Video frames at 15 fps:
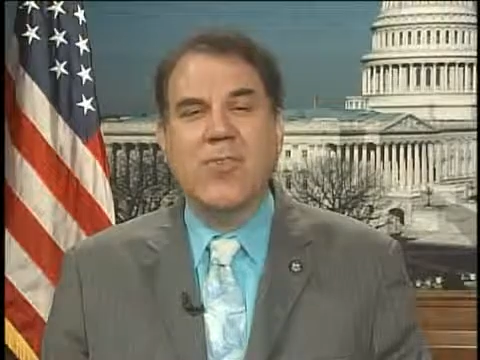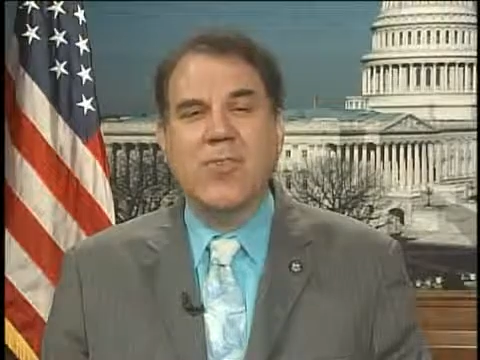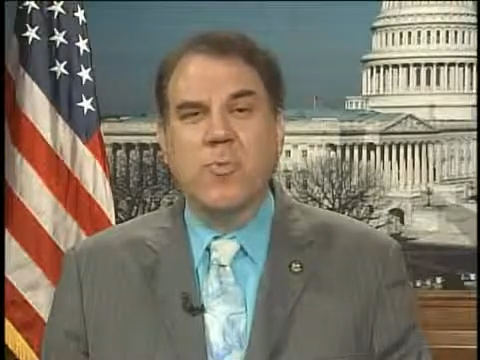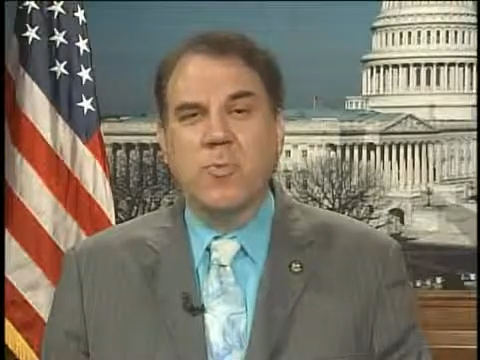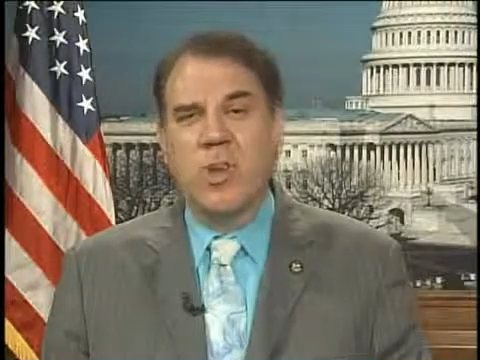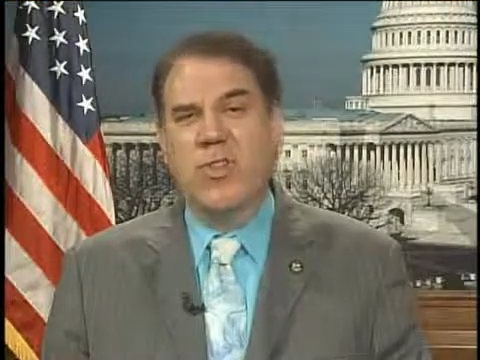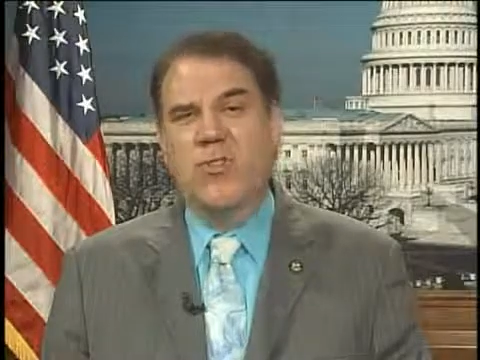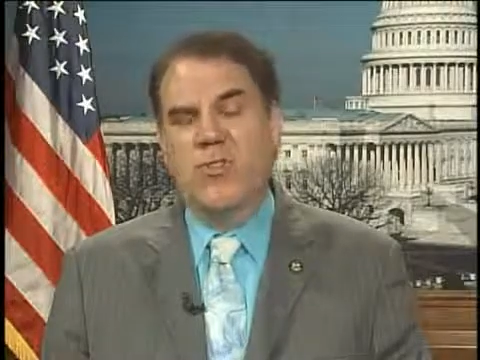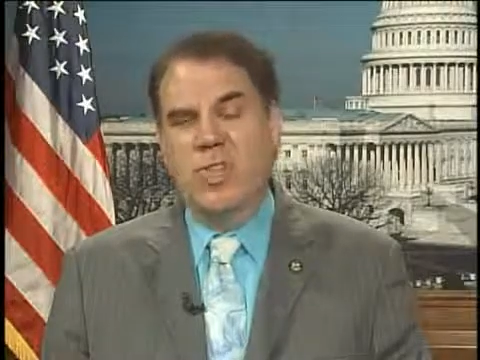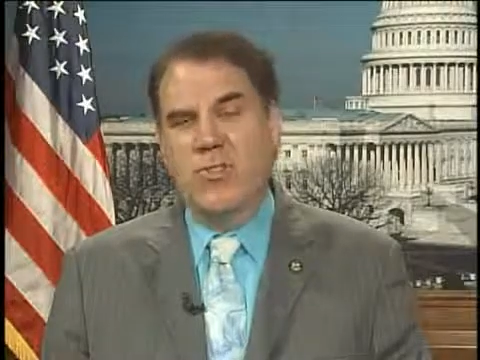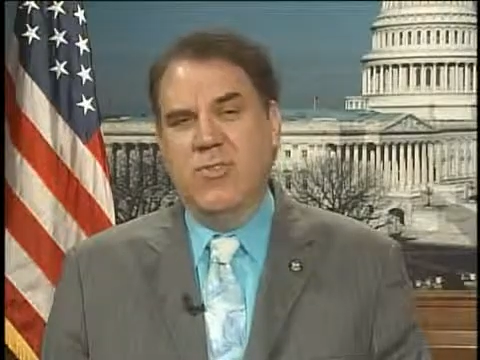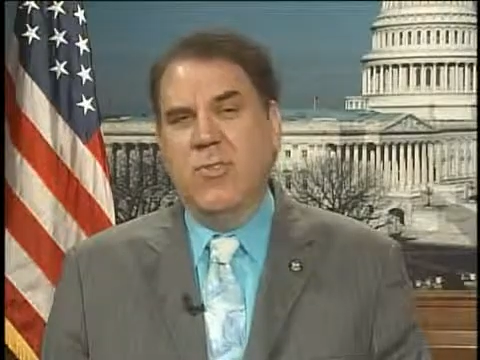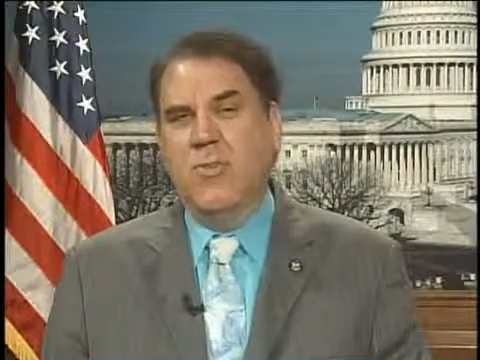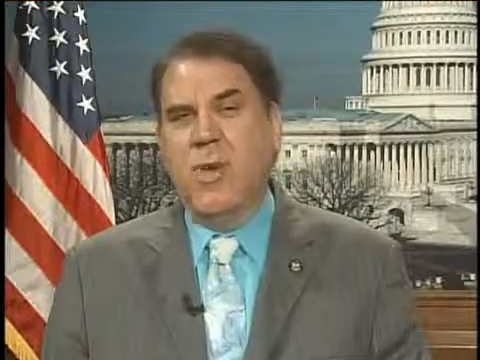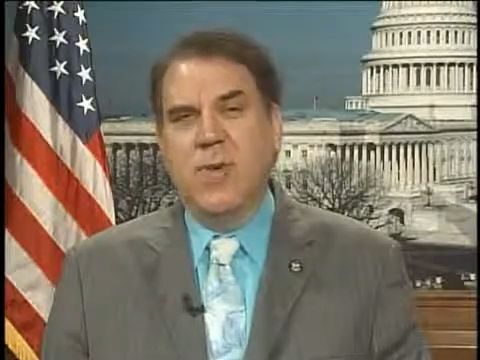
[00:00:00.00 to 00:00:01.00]

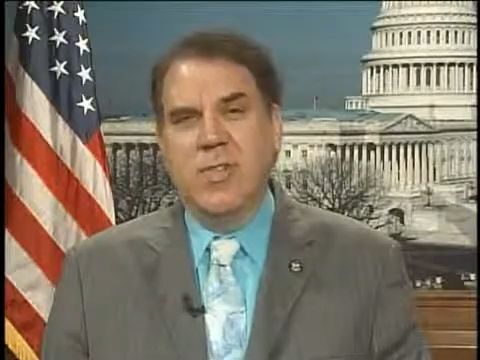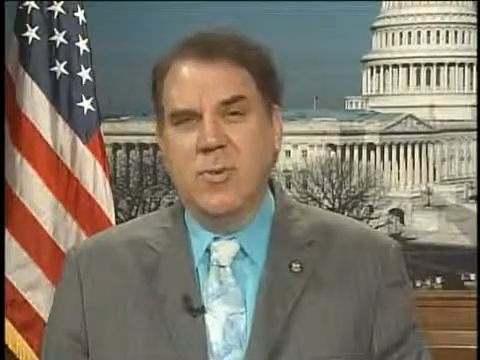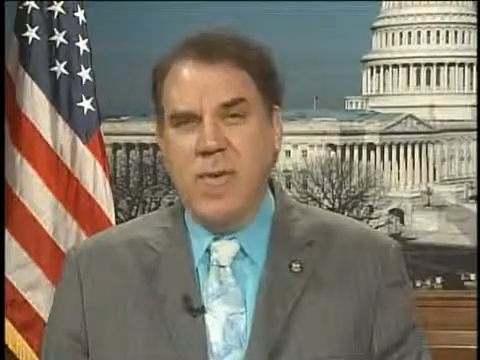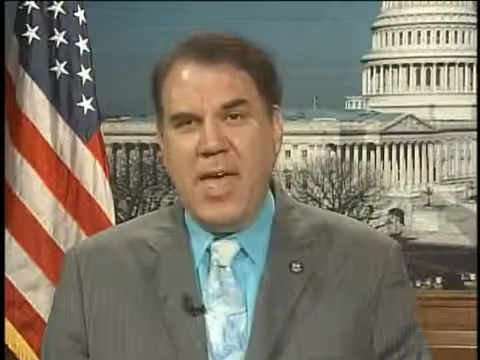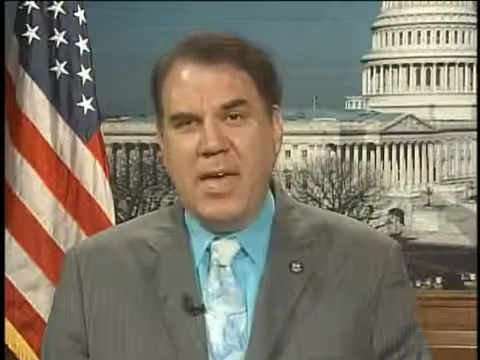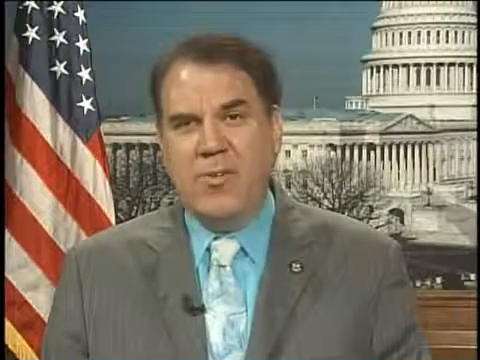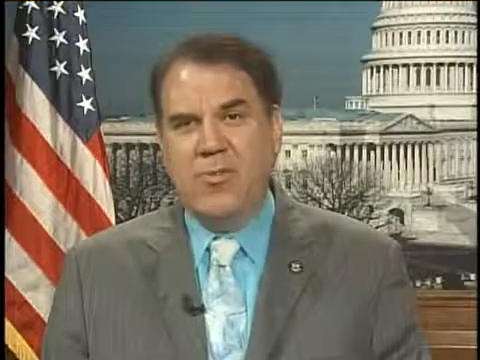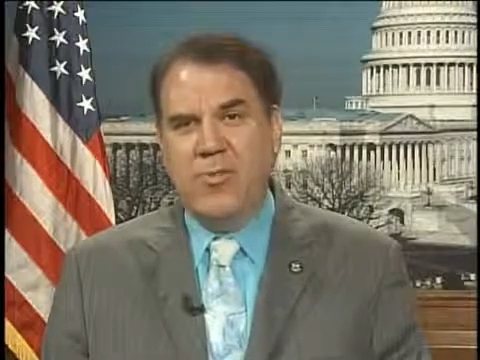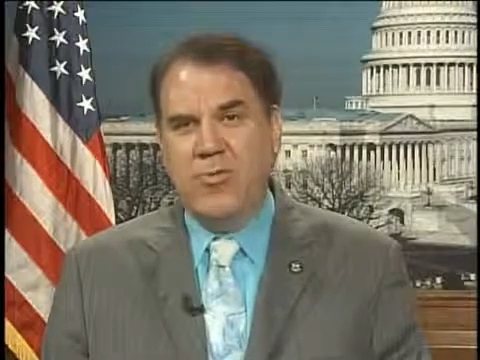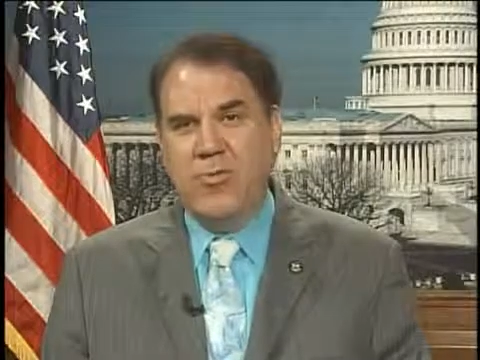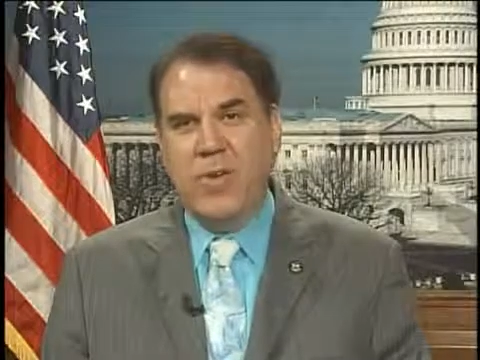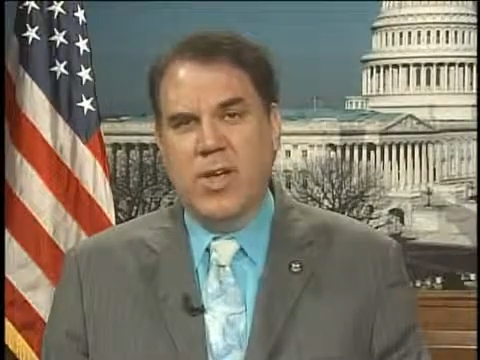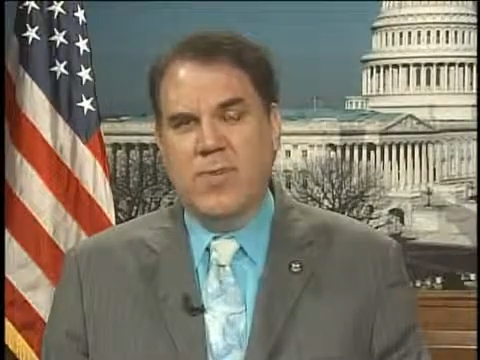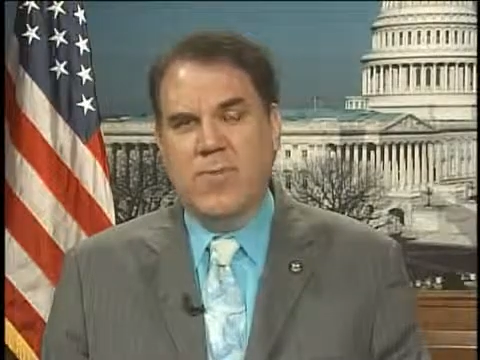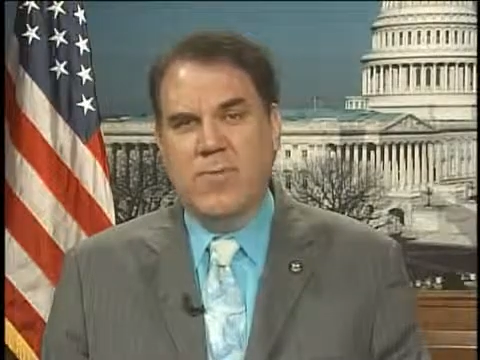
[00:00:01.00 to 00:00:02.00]
spreadsheets among the banks and
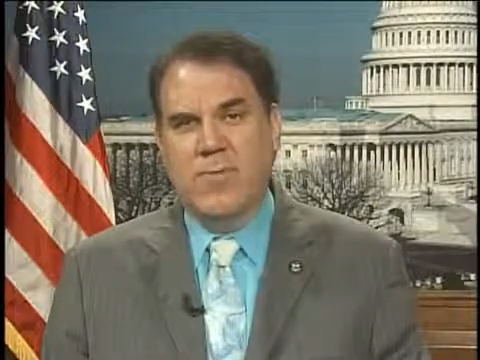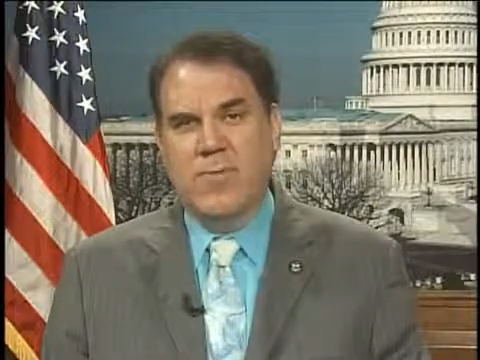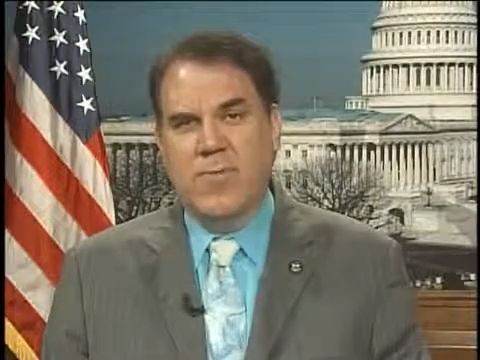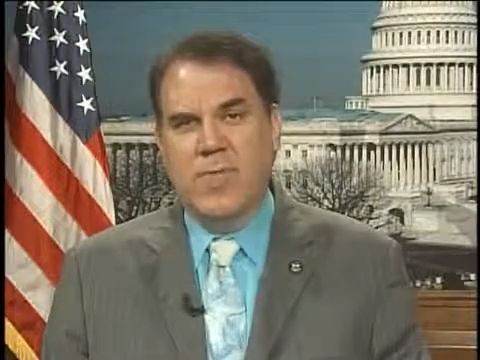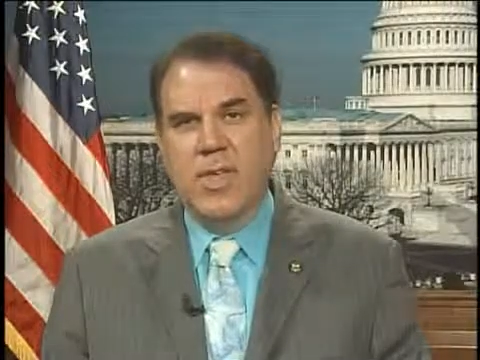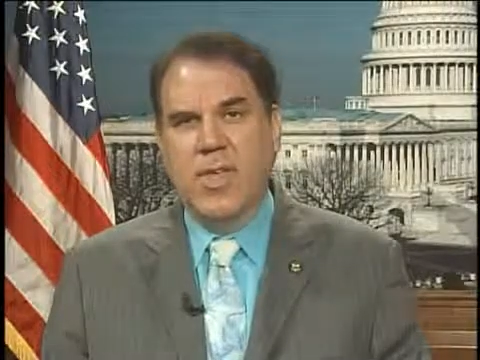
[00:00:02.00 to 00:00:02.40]
trusts,